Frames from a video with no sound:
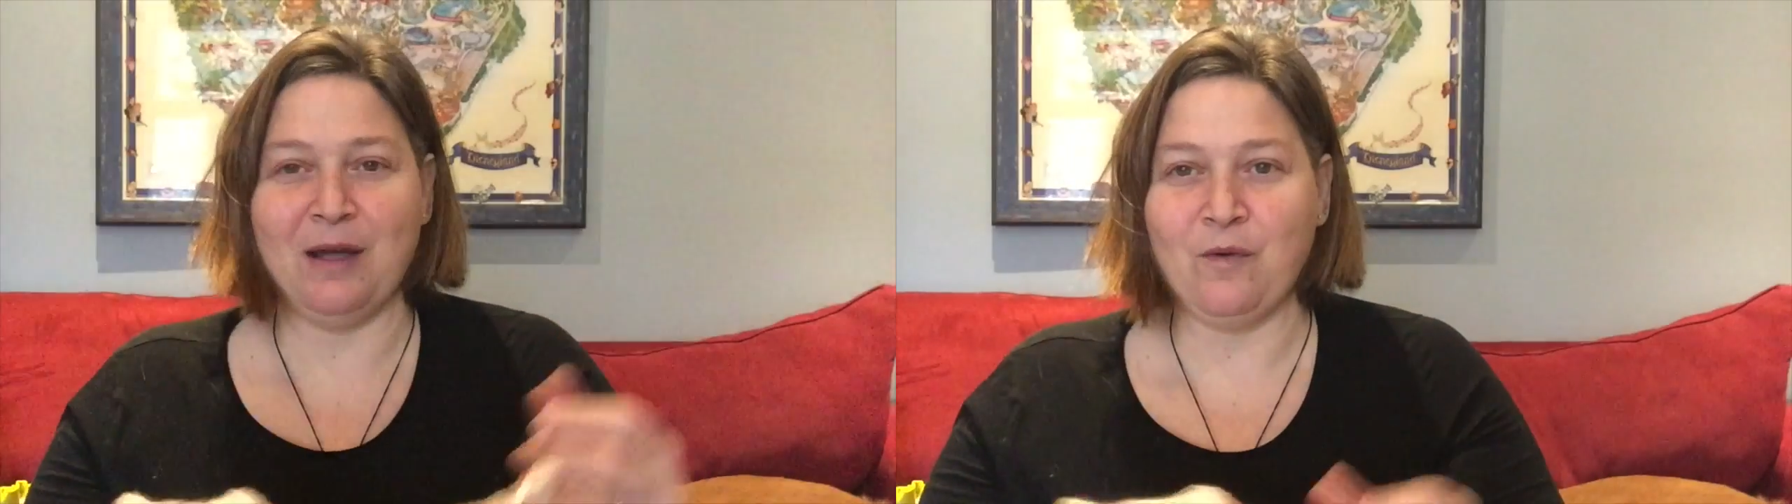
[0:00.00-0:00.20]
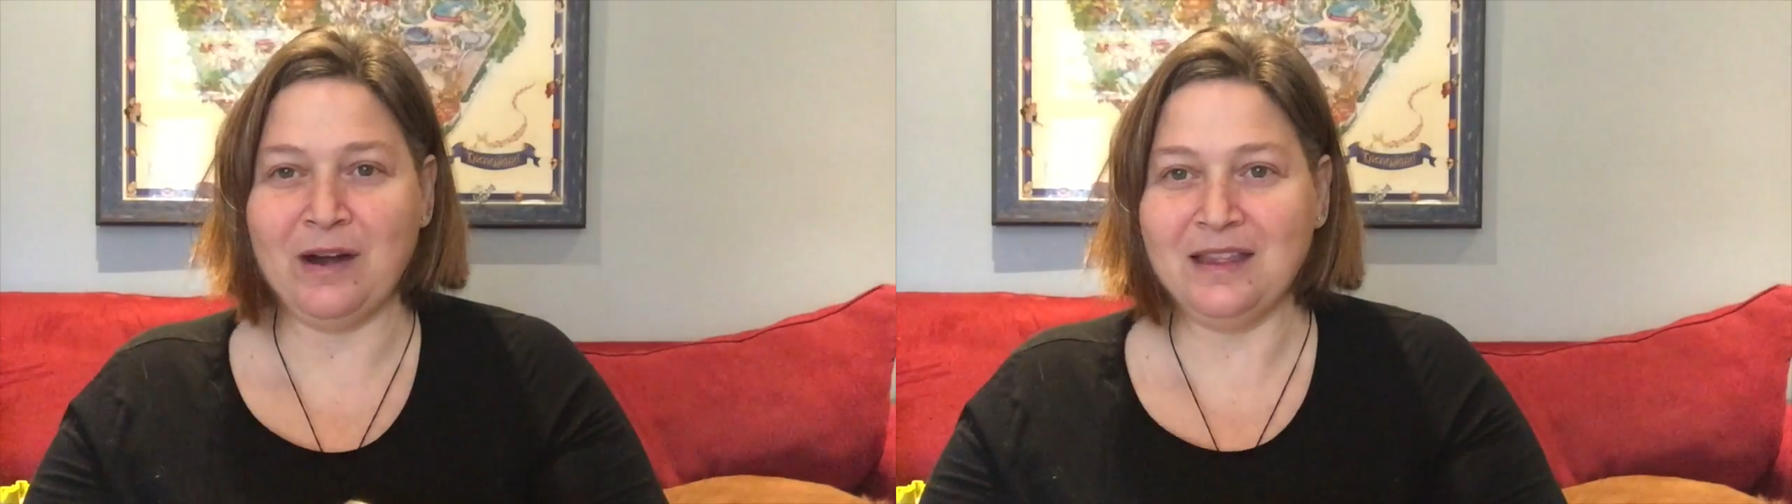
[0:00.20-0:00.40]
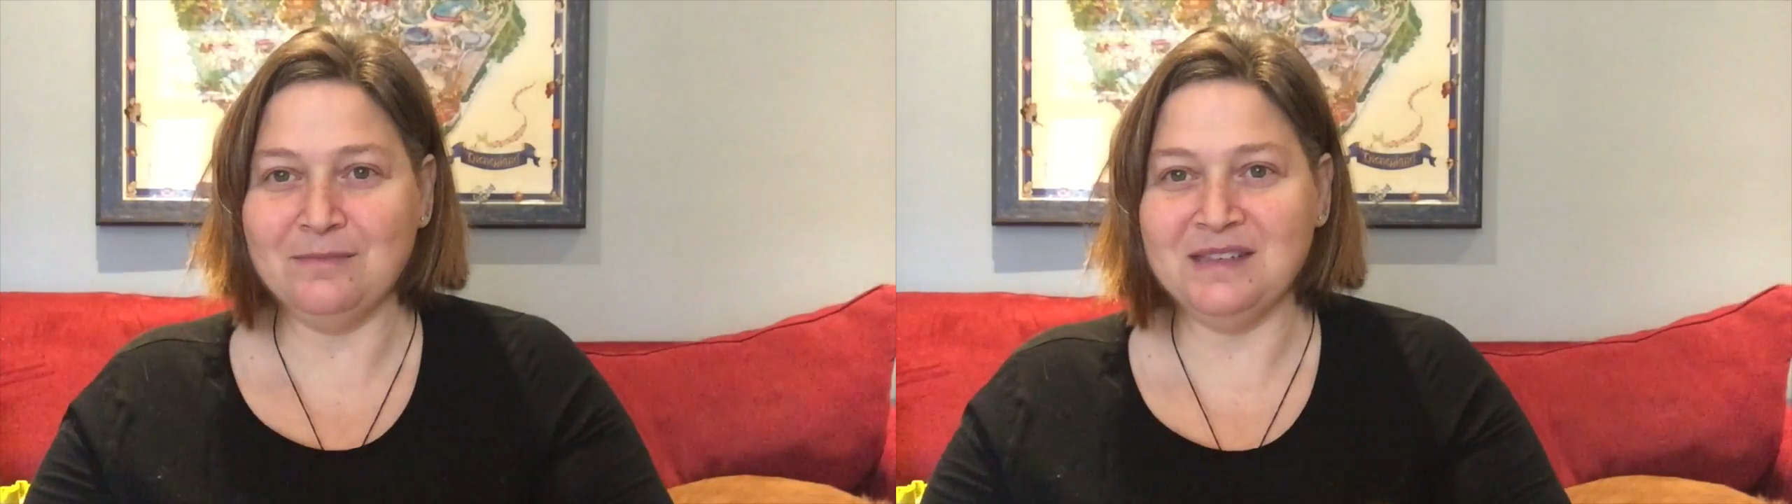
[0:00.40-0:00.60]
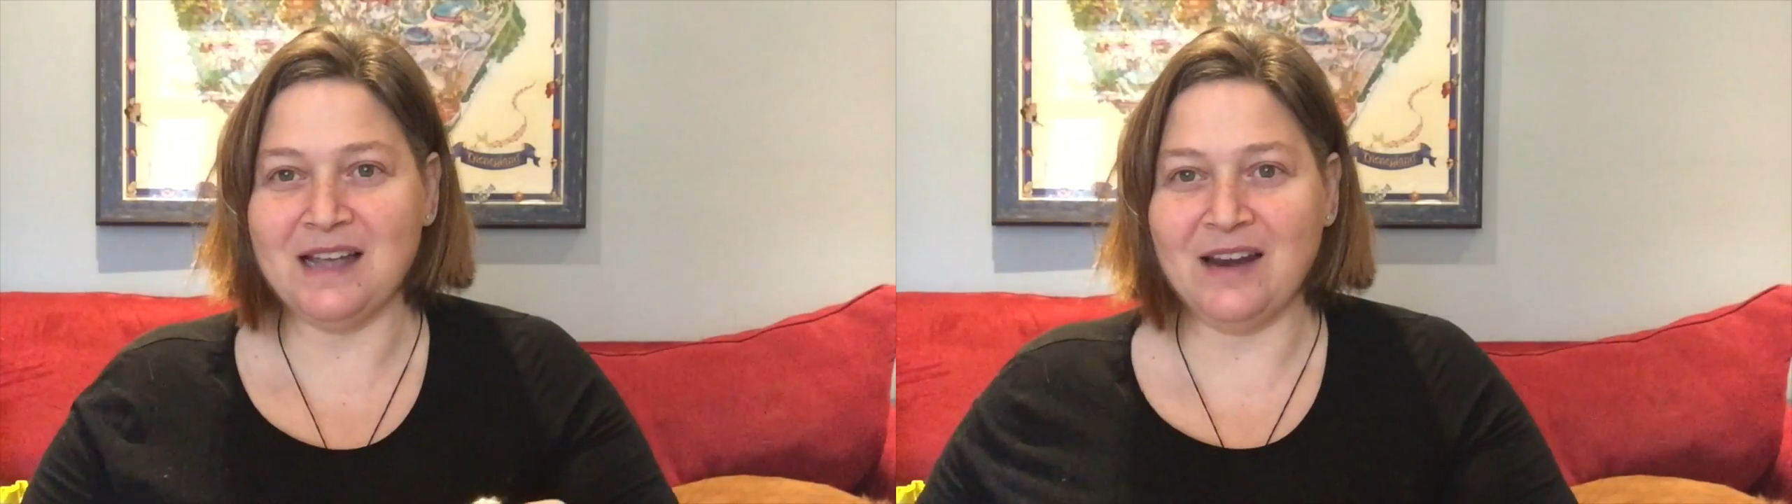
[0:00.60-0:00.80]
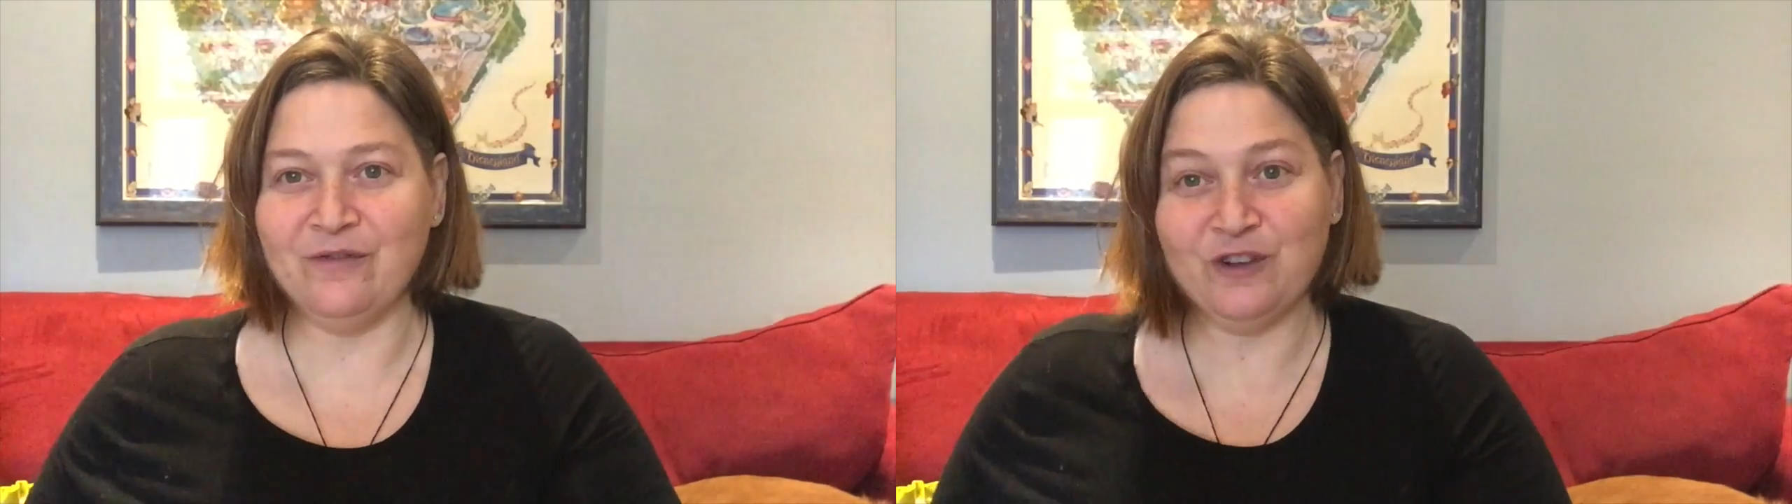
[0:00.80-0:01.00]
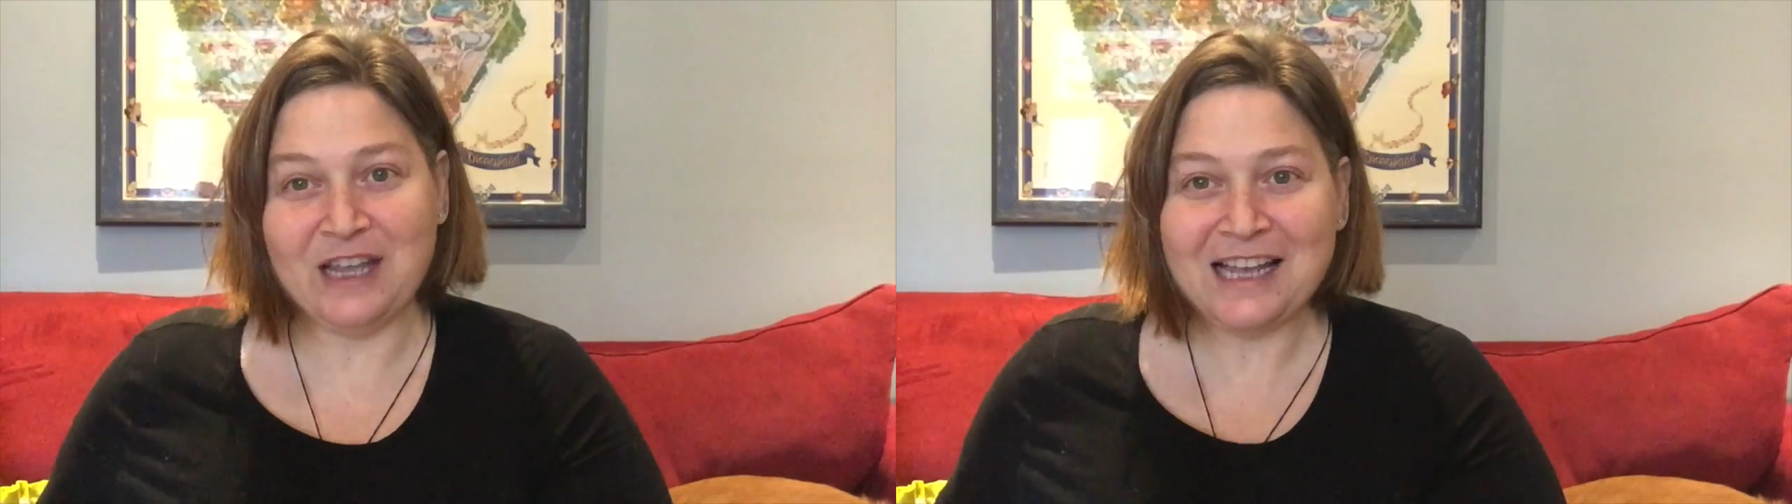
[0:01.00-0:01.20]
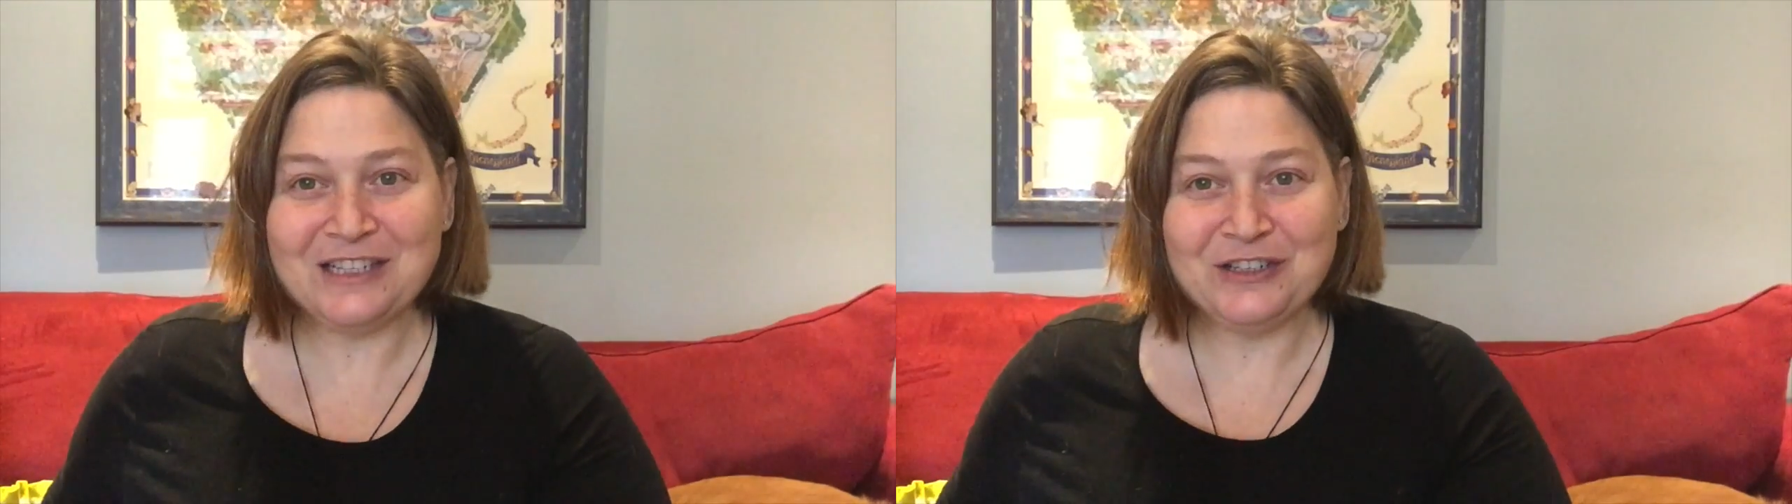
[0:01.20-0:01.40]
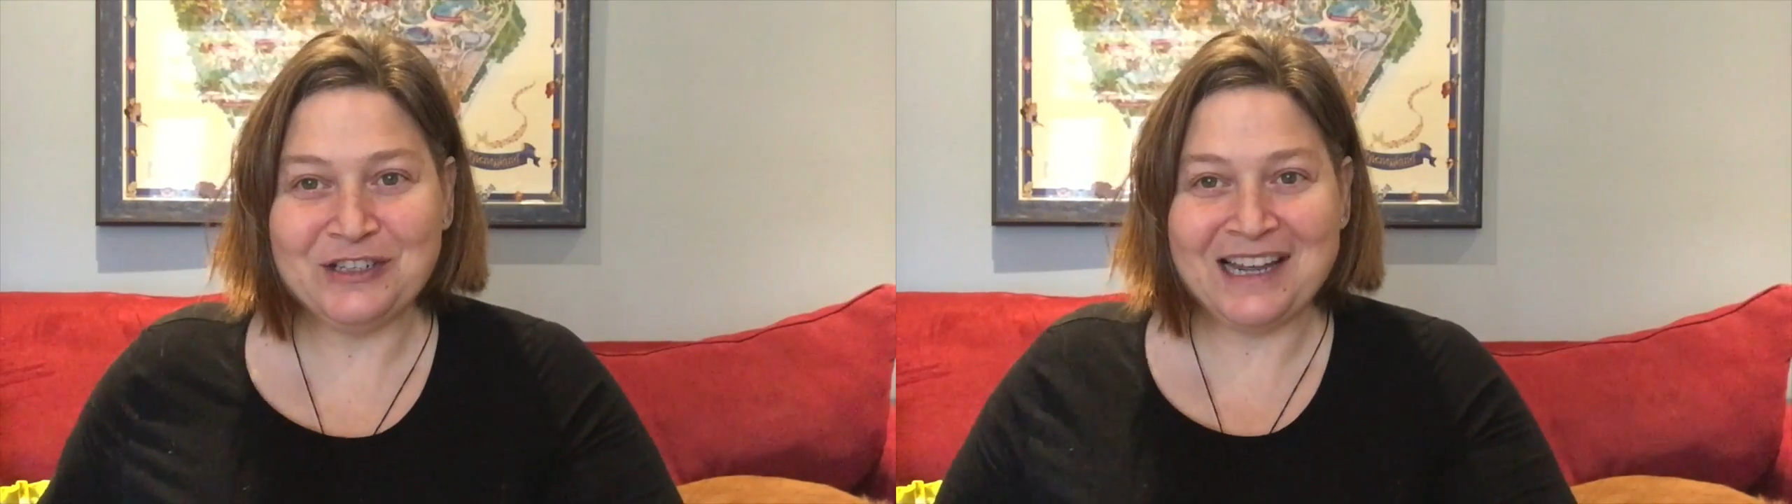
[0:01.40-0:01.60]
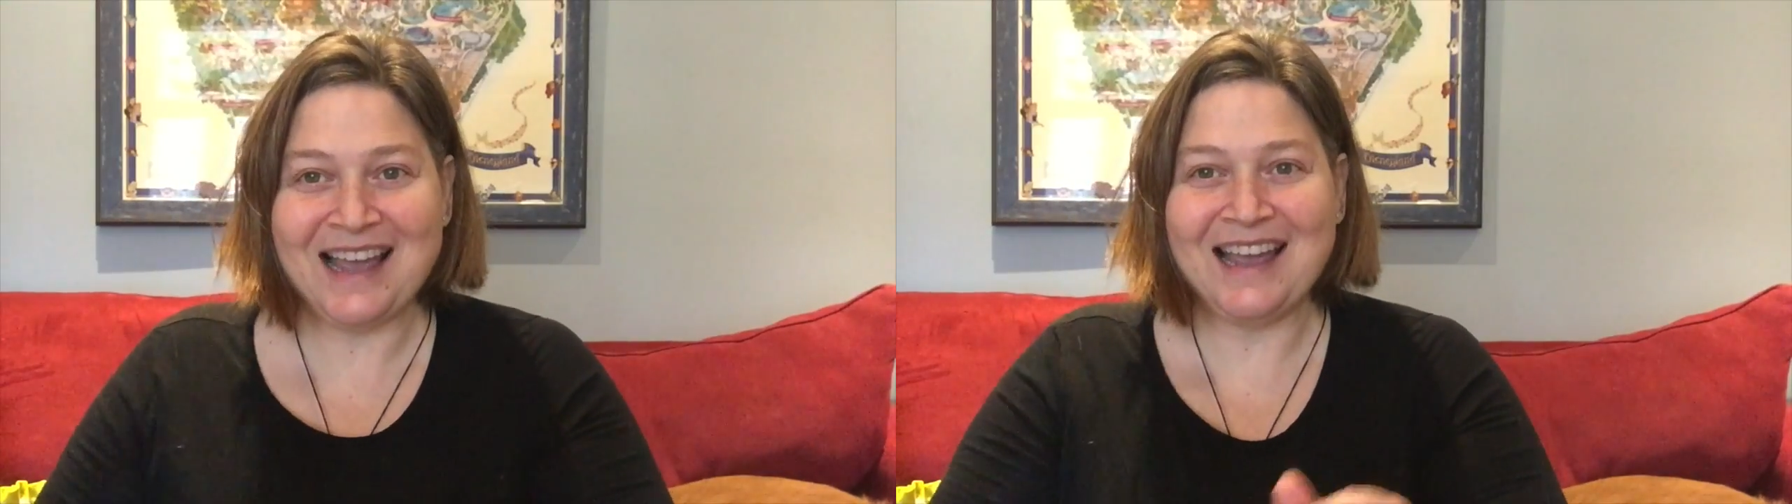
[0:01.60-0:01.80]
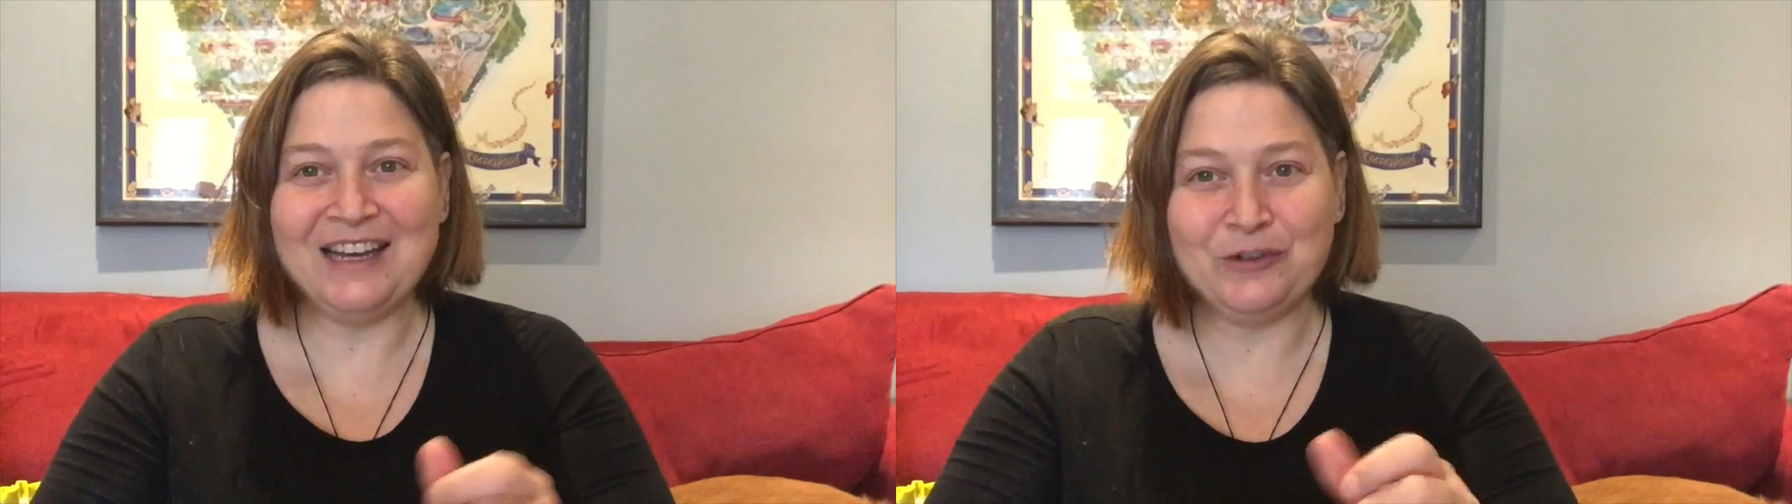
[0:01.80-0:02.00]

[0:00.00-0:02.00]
I wanted them done for yesterday,